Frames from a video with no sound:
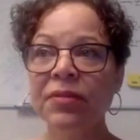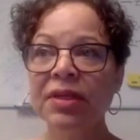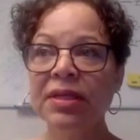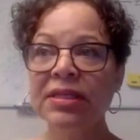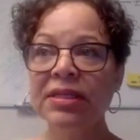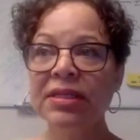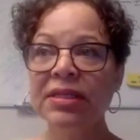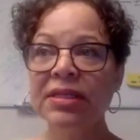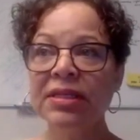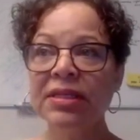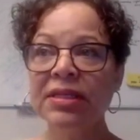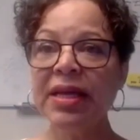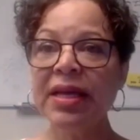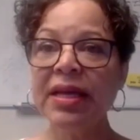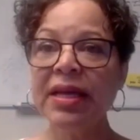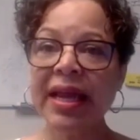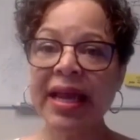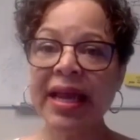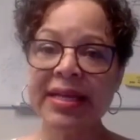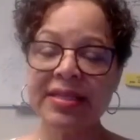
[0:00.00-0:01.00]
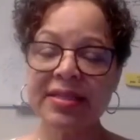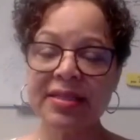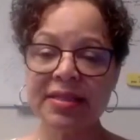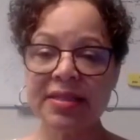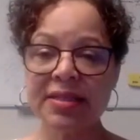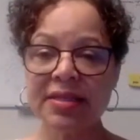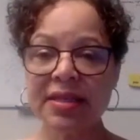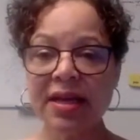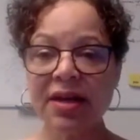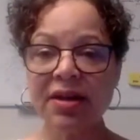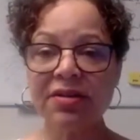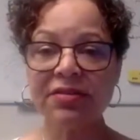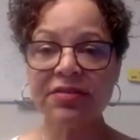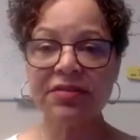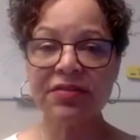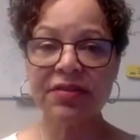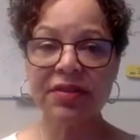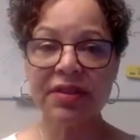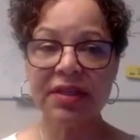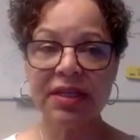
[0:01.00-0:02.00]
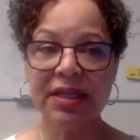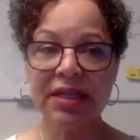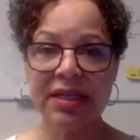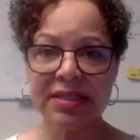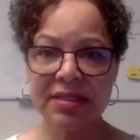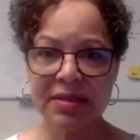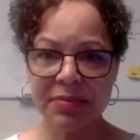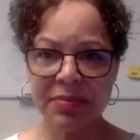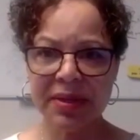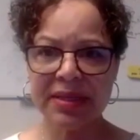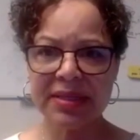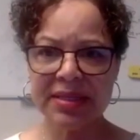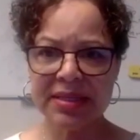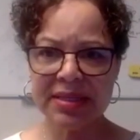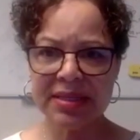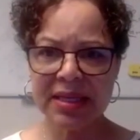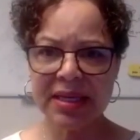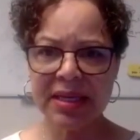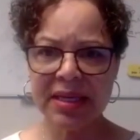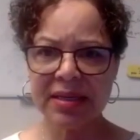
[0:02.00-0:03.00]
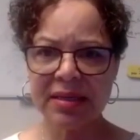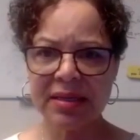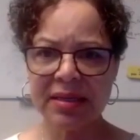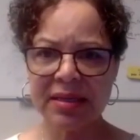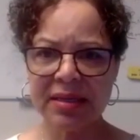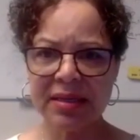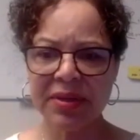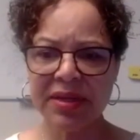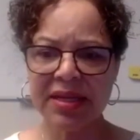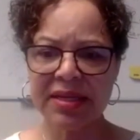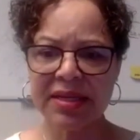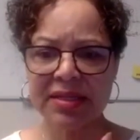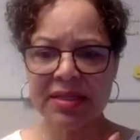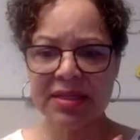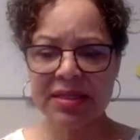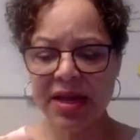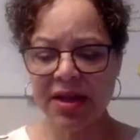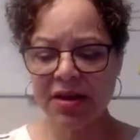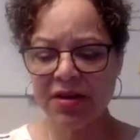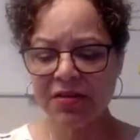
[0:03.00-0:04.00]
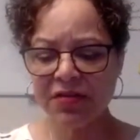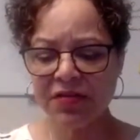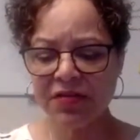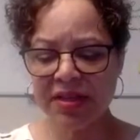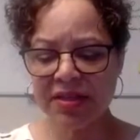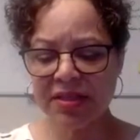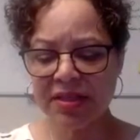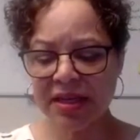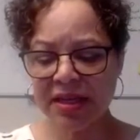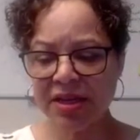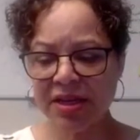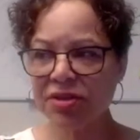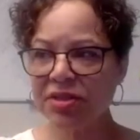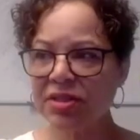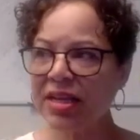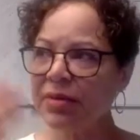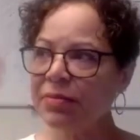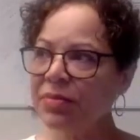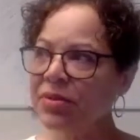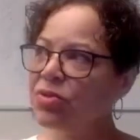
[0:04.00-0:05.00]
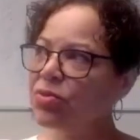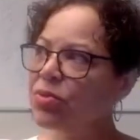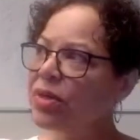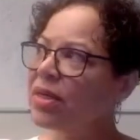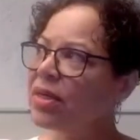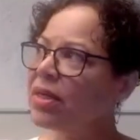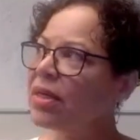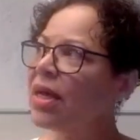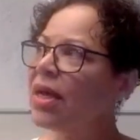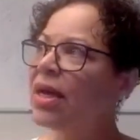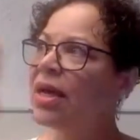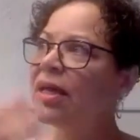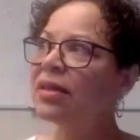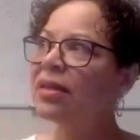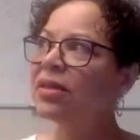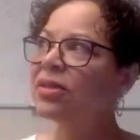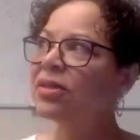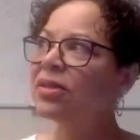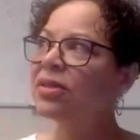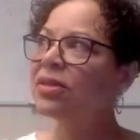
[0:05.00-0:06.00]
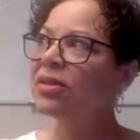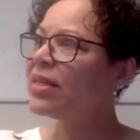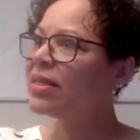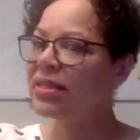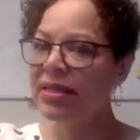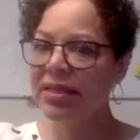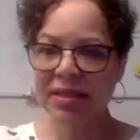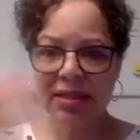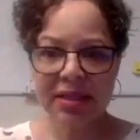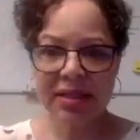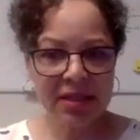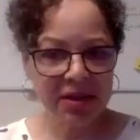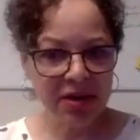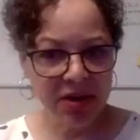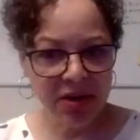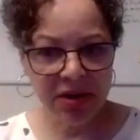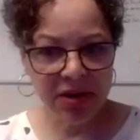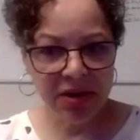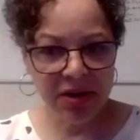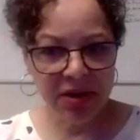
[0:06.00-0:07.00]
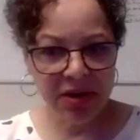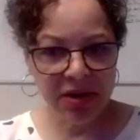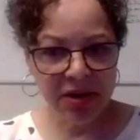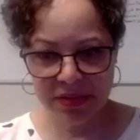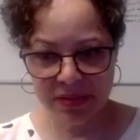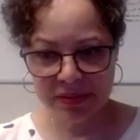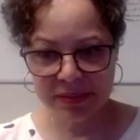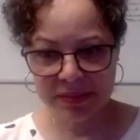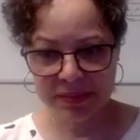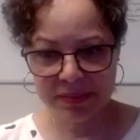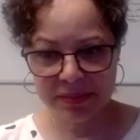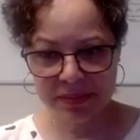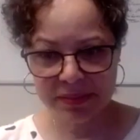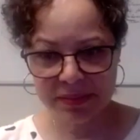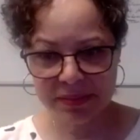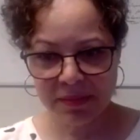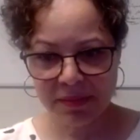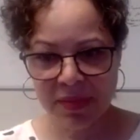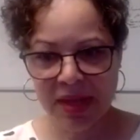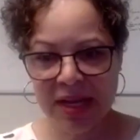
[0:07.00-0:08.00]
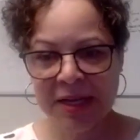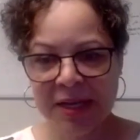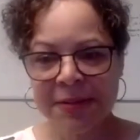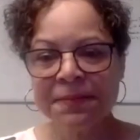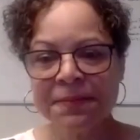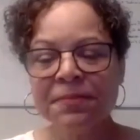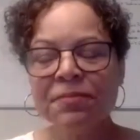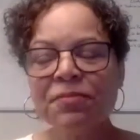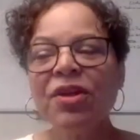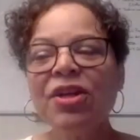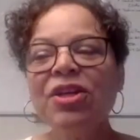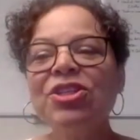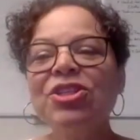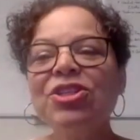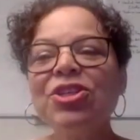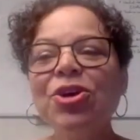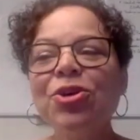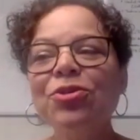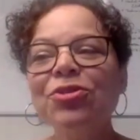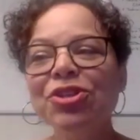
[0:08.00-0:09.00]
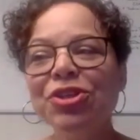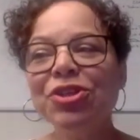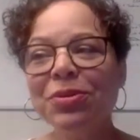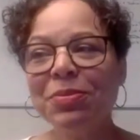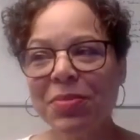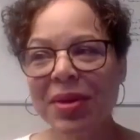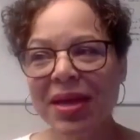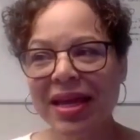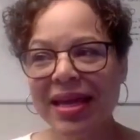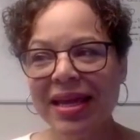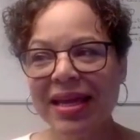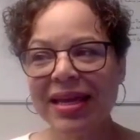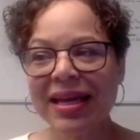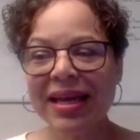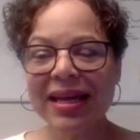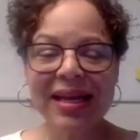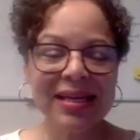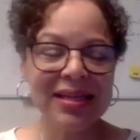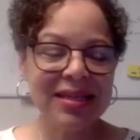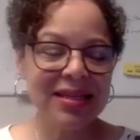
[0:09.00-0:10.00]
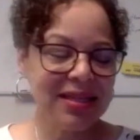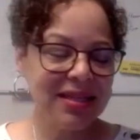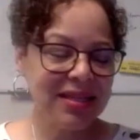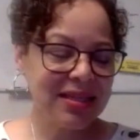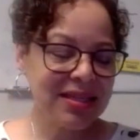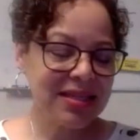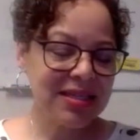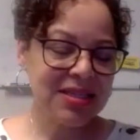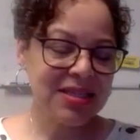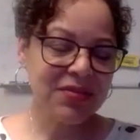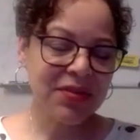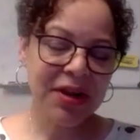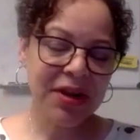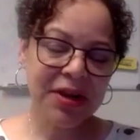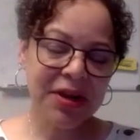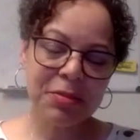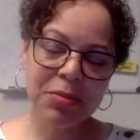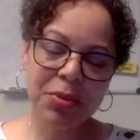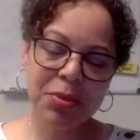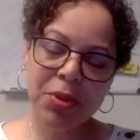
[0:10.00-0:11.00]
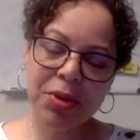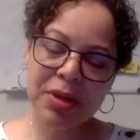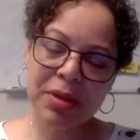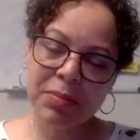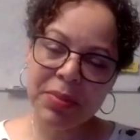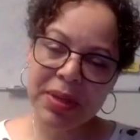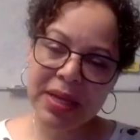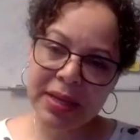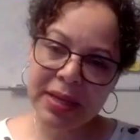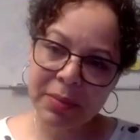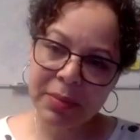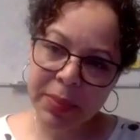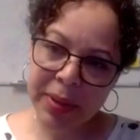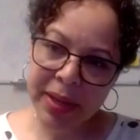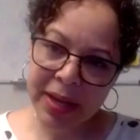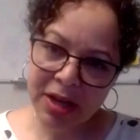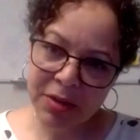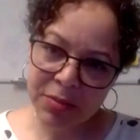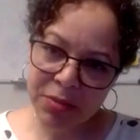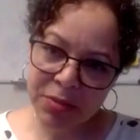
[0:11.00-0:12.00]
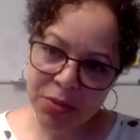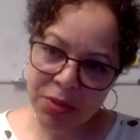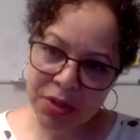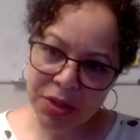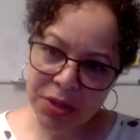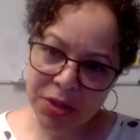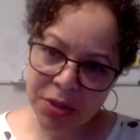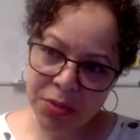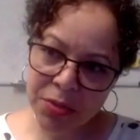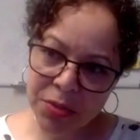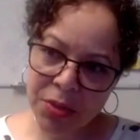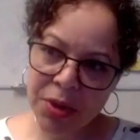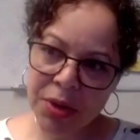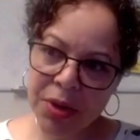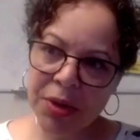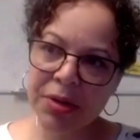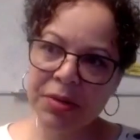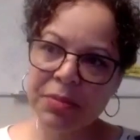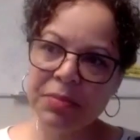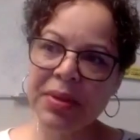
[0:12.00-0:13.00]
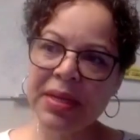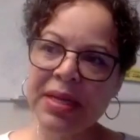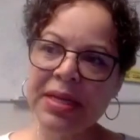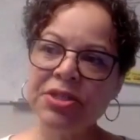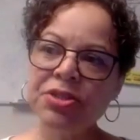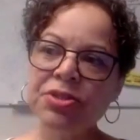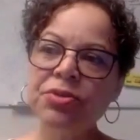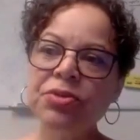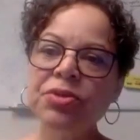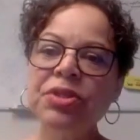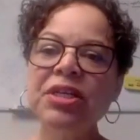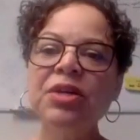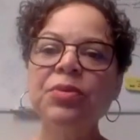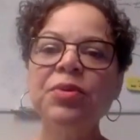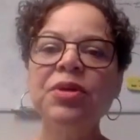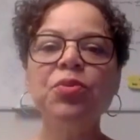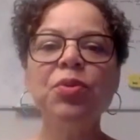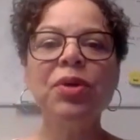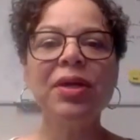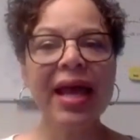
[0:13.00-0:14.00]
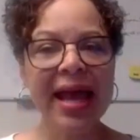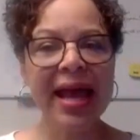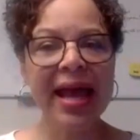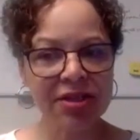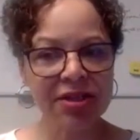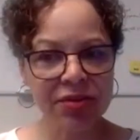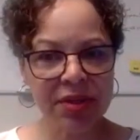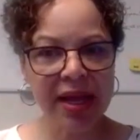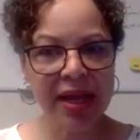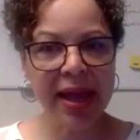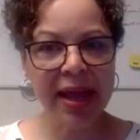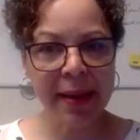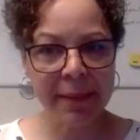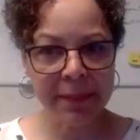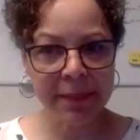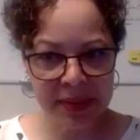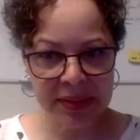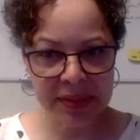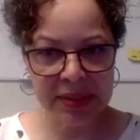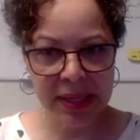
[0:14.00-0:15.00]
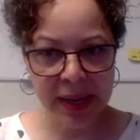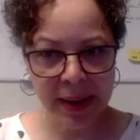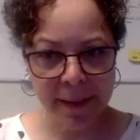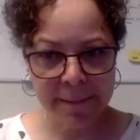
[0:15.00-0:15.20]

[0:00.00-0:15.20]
speaking against the self is a big sin, because the self is the intersect between the transcendent and the earth. So to me, this is very important, being impeccable with your word means you deal with what actually happened.